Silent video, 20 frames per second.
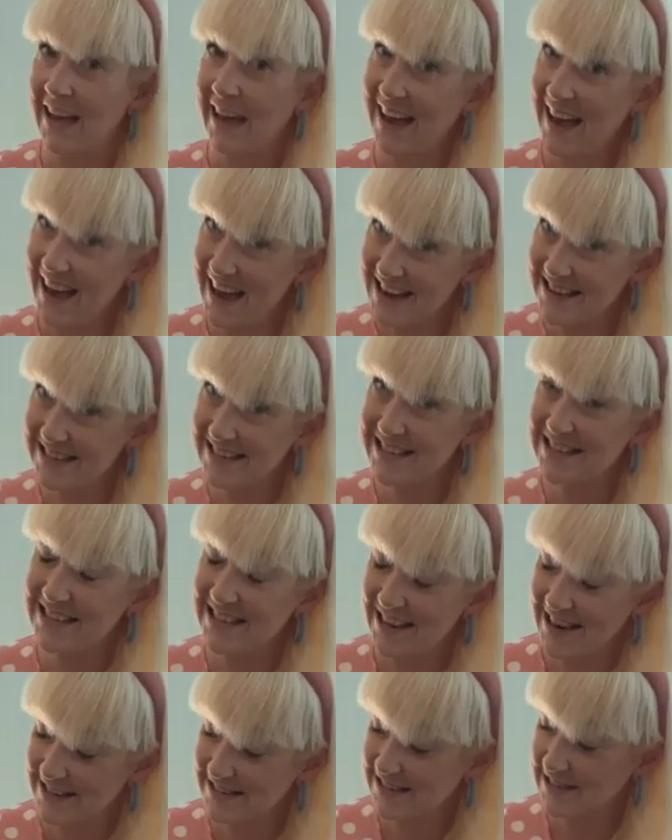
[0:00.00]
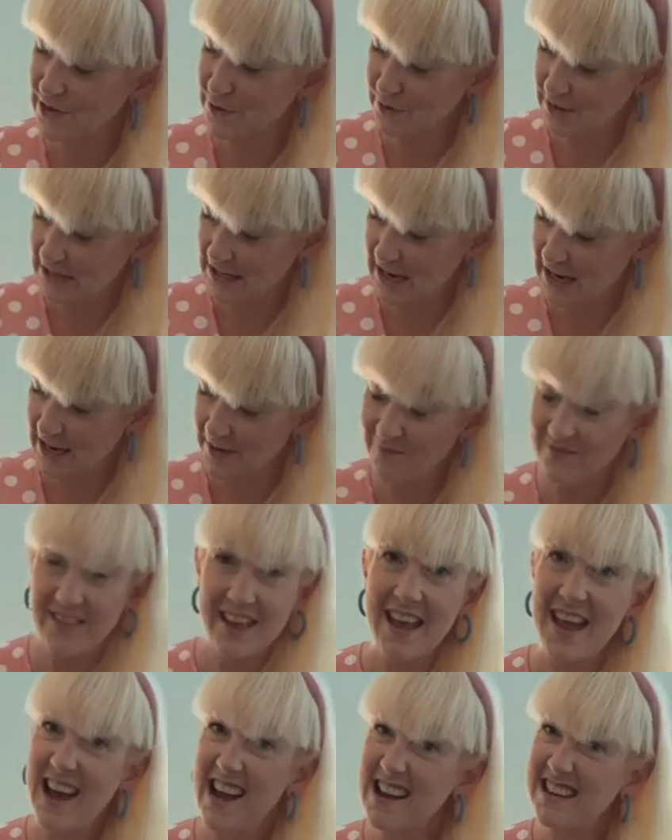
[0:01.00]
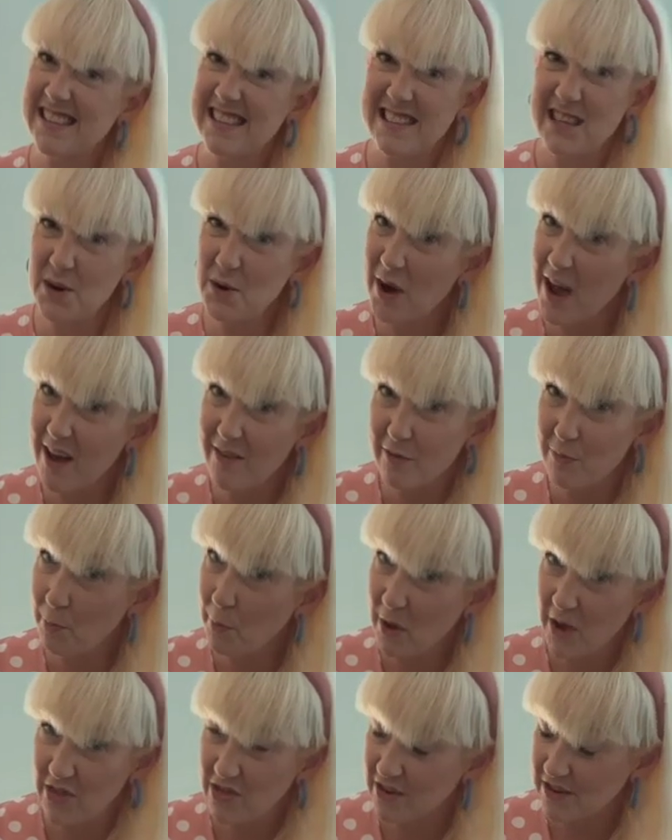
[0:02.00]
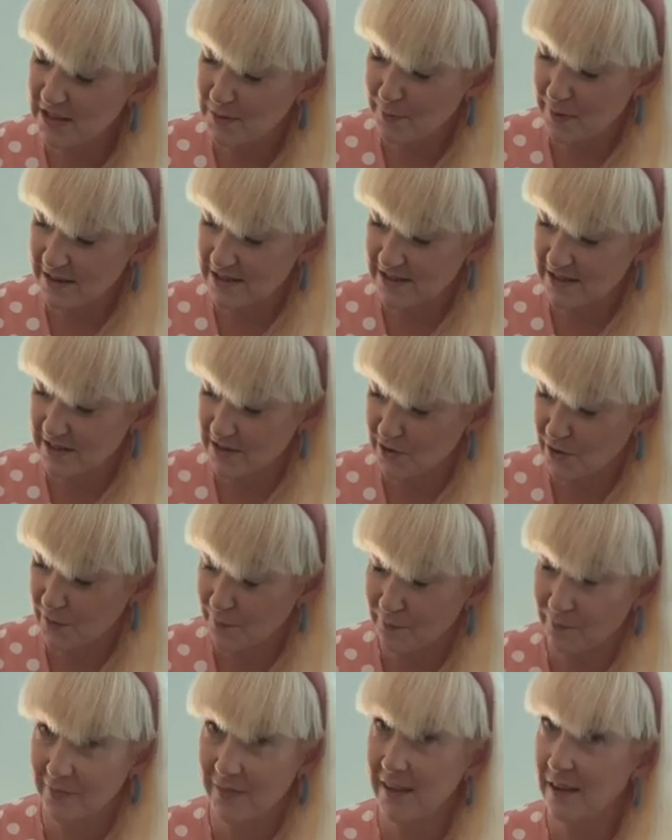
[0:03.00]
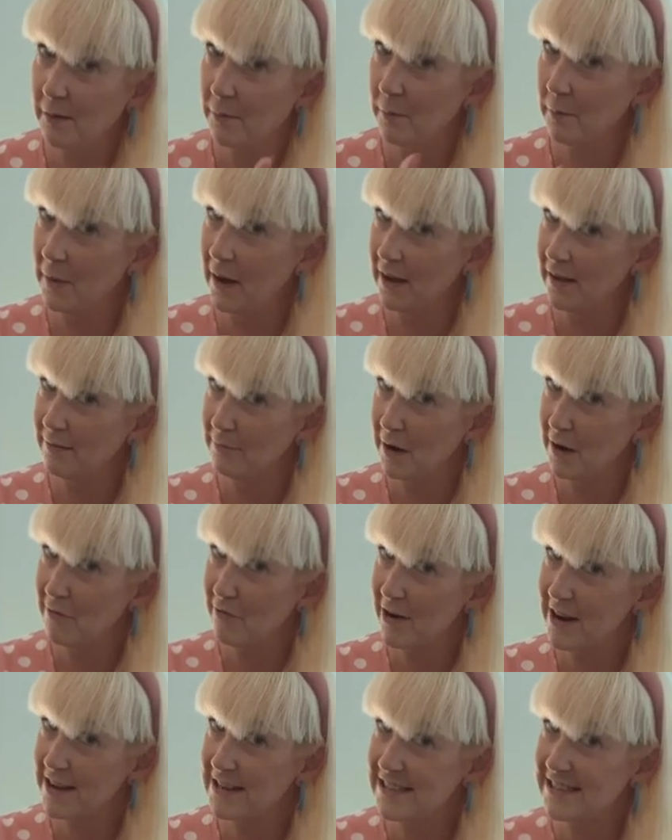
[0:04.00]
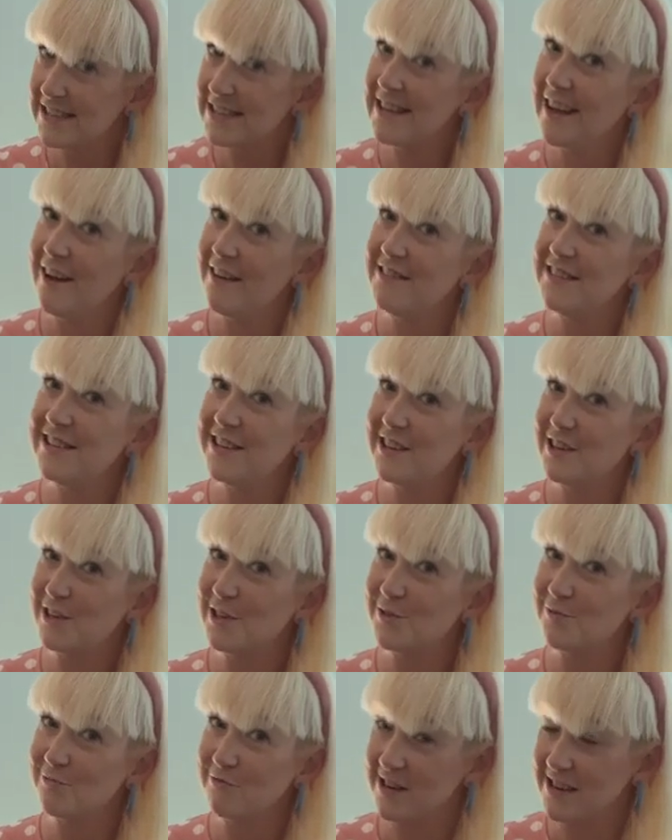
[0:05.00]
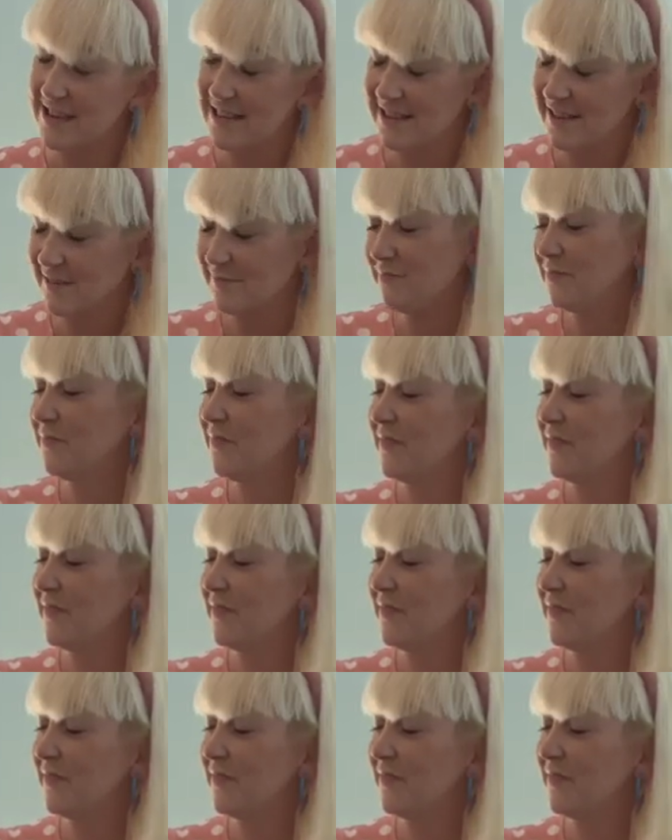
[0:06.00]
And yes, you'll see, I still haven't put those buttons on. But my friends, there is a good reason.